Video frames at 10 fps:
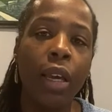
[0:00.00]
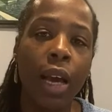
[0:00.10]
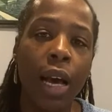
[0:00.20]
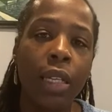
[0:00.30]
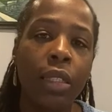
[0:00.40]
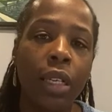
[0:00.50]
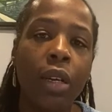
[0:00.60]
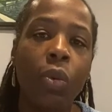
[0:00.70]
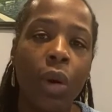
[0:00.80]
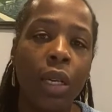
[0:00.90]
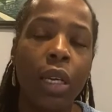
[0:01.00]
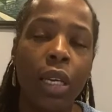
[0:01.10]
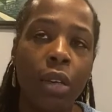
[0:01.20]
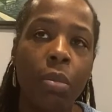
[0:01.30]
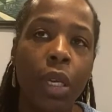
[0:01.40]
God didn't want to
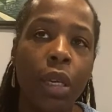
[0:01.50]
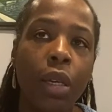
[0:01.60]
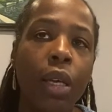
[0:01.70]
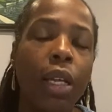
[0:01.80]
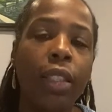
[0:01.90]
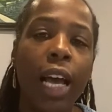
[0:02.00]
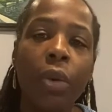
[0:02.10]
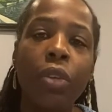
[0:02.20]
heal me. That